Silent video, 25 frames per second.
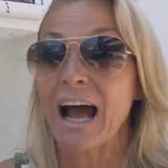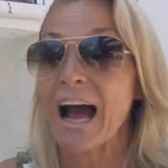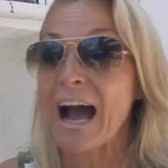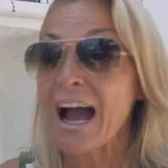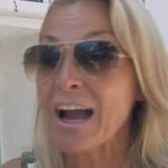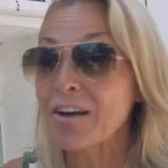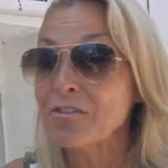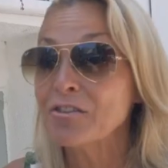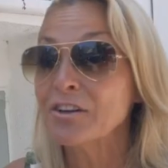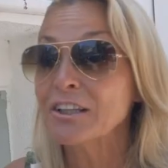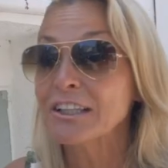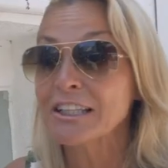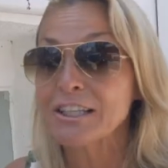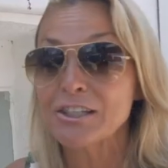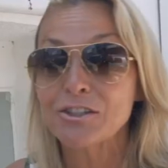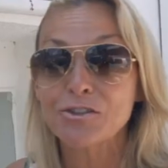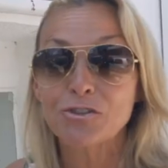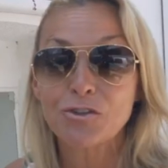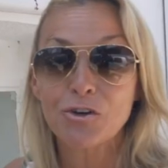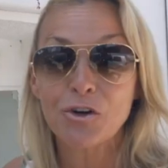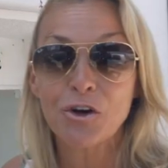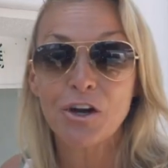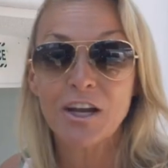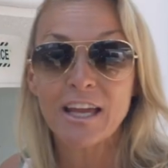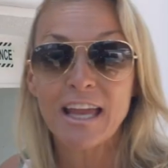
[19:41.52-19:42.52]
I really
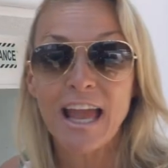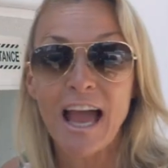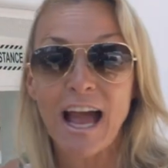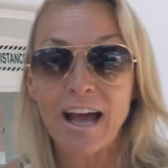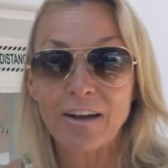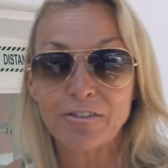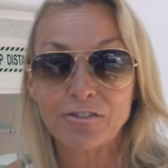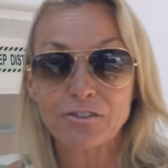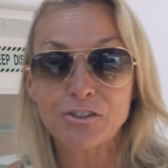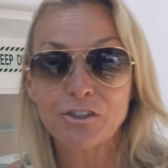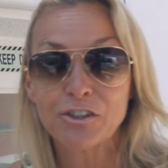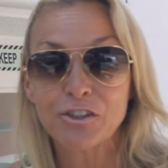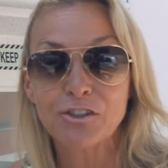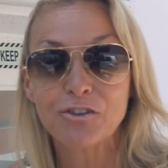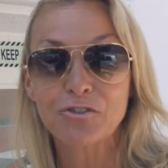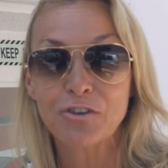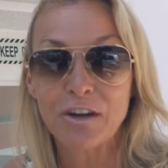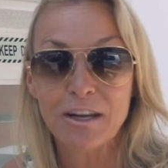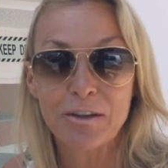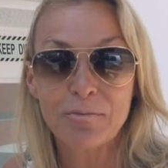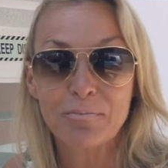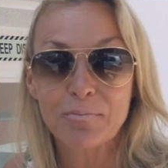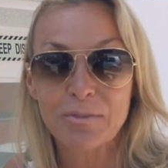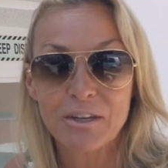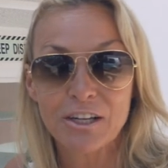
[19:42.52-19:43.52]
enjoy after a
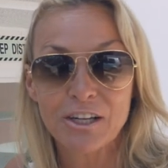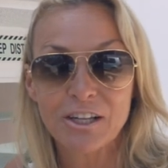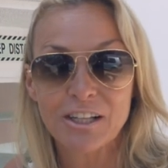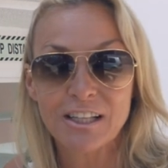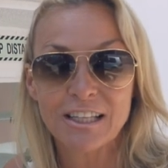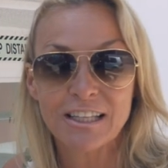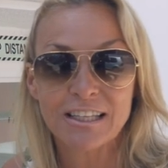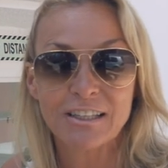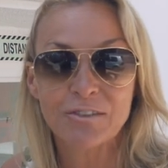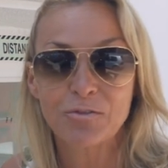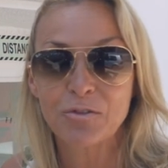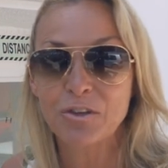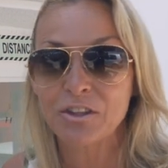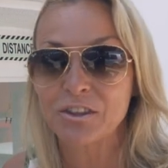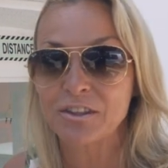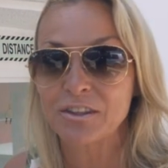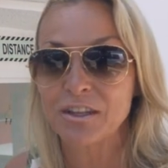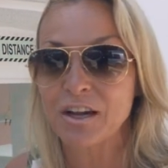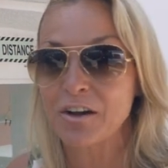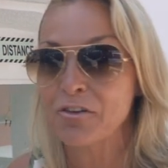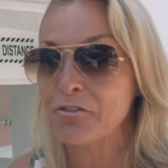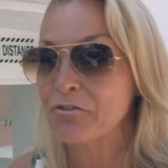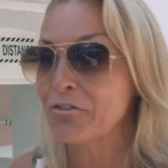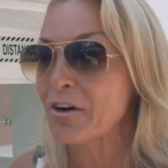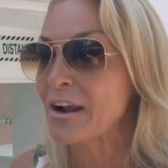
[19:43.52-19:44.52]
great meal and with
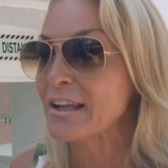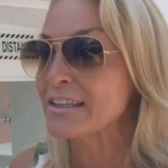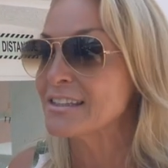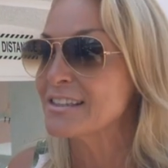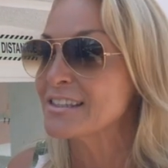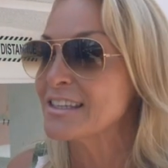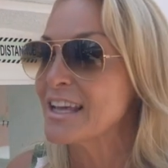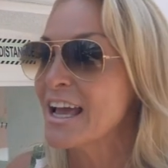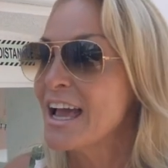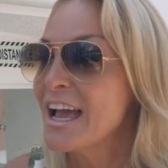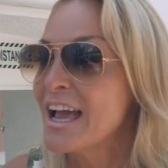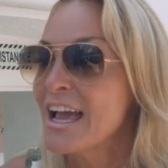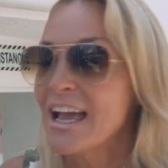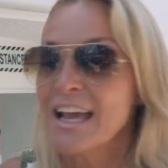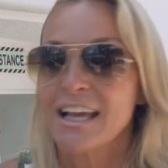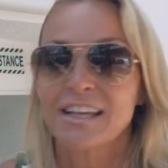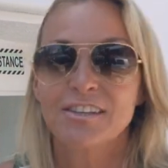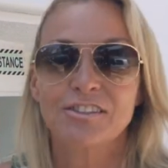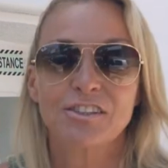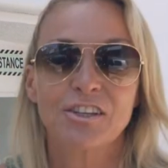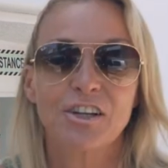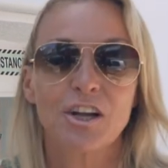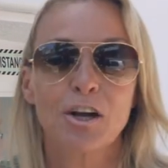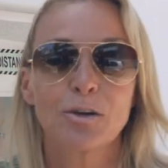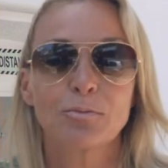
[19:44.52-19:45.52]
uh, friends is
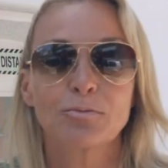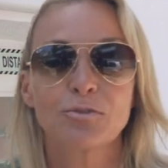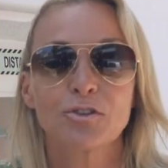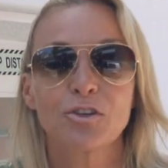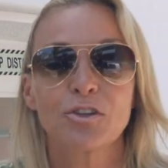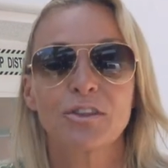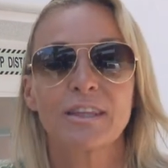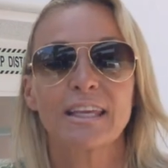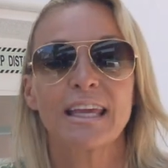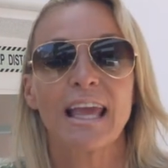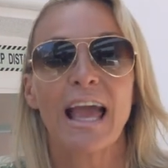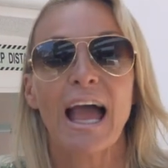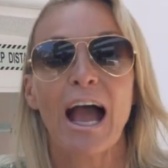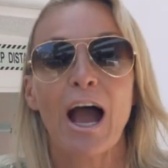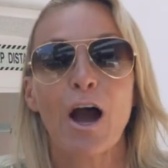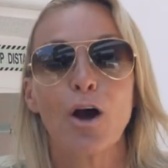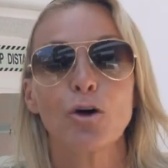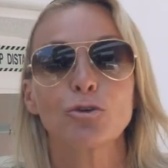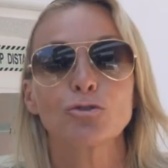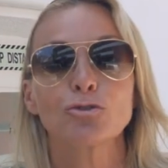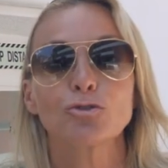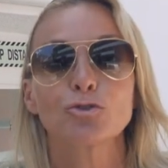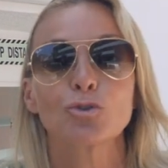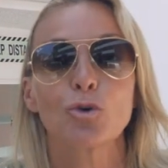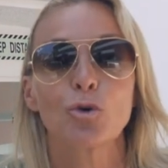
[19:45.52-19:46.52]
to come to the
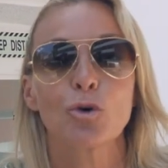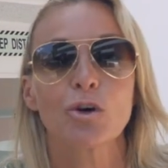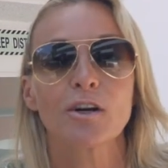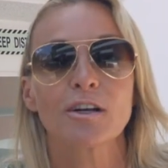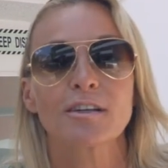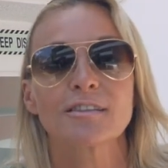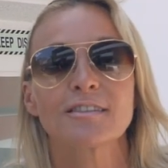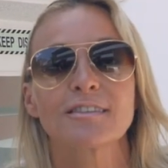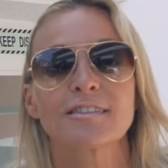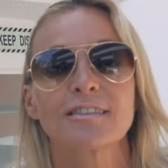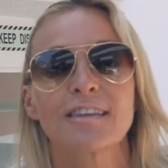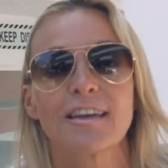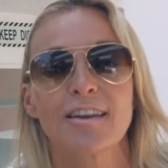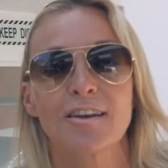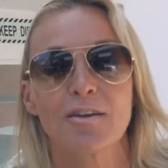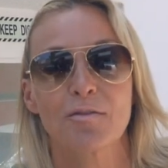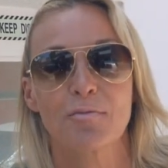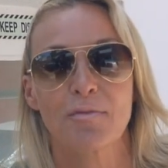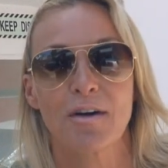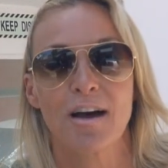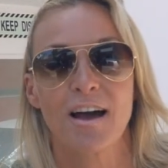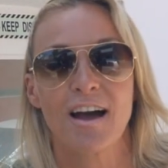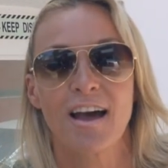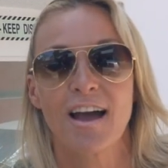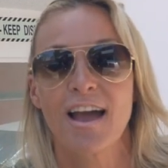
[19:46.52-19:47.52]
outdoor
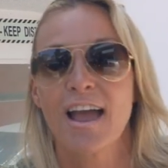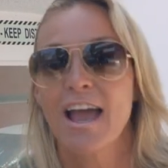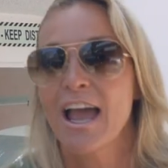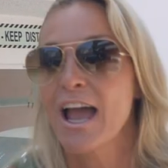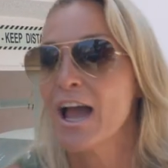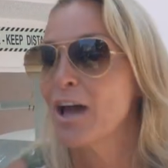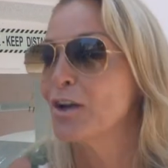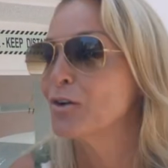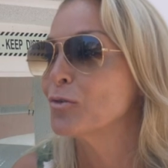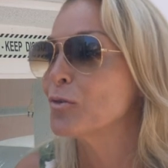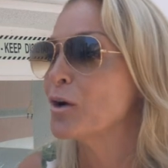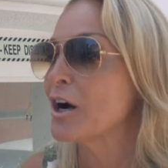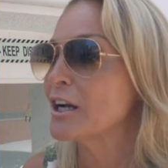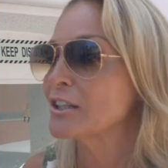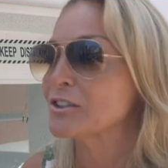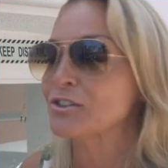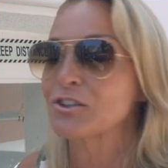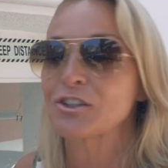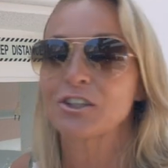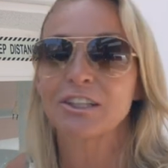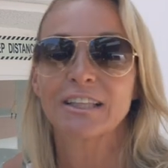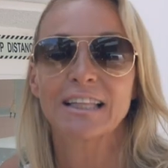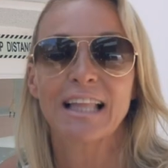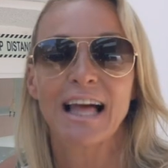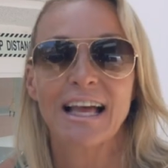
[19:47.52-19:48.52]
cinema and watch
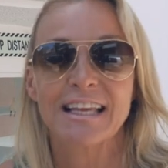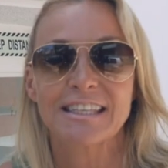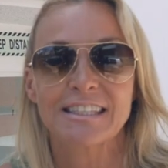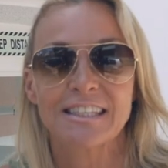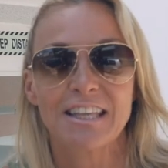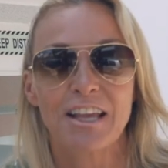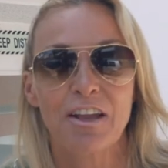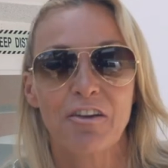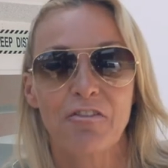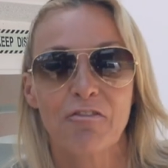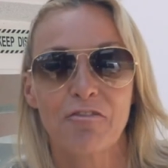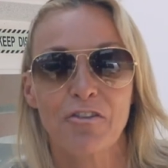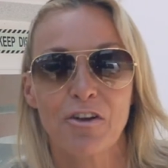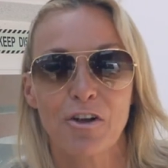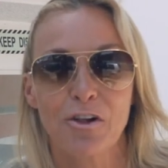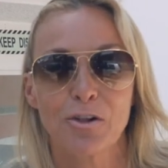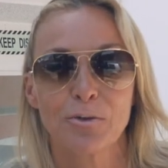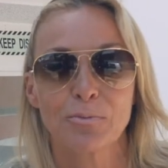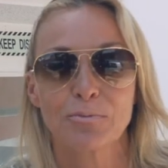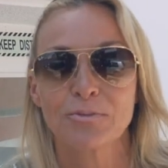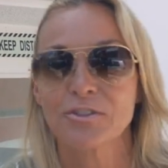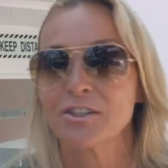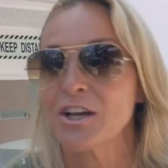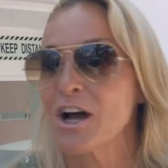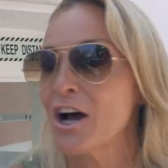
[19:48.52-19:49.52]
classic
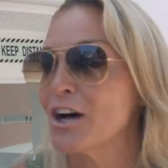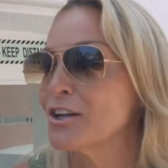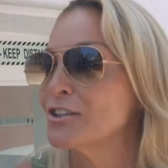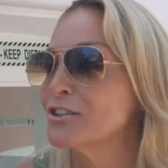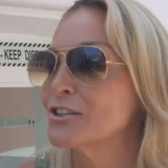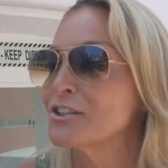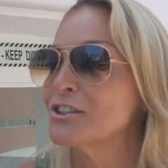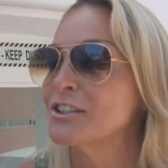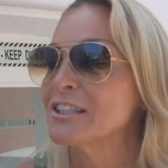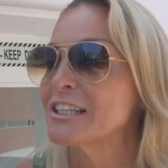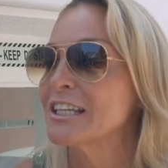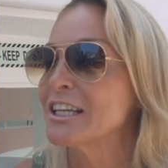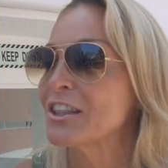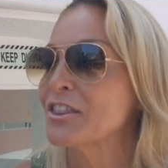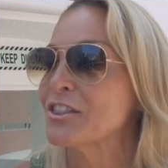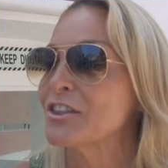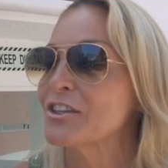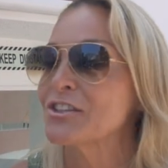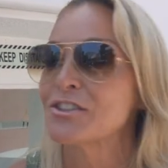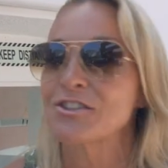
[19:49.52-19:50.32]
films underneath the